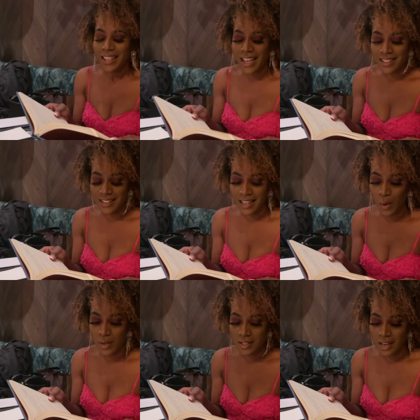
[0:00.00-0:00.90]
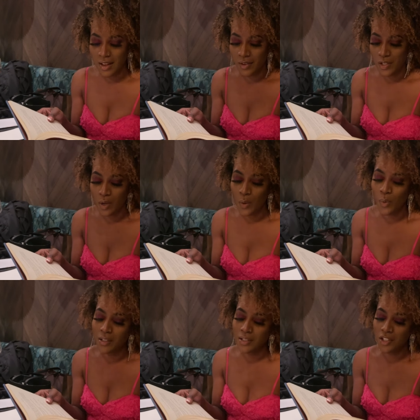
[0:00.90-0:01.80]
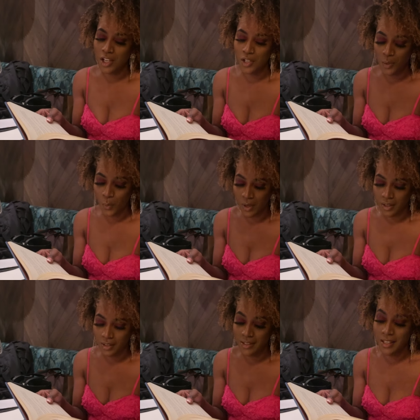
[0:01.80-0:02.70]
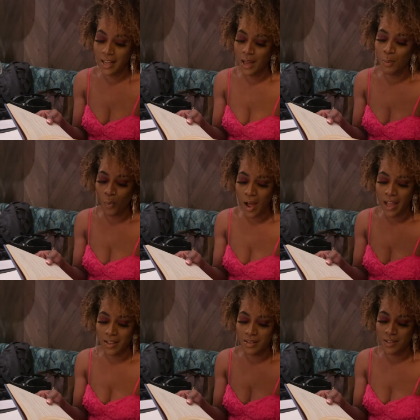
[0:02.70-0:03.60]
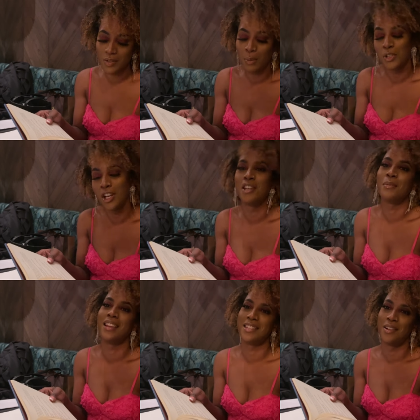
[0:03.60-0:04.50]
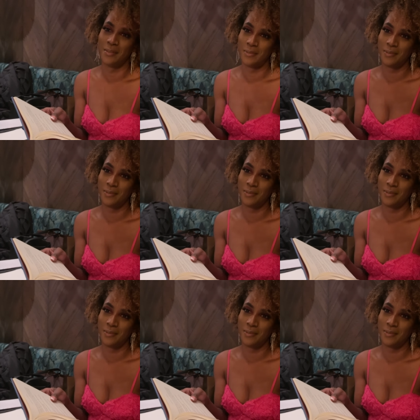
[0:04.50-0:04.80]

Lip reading: Yesterday I was clever, so I want to change the world. Today I'm wise, so I'm changing myself.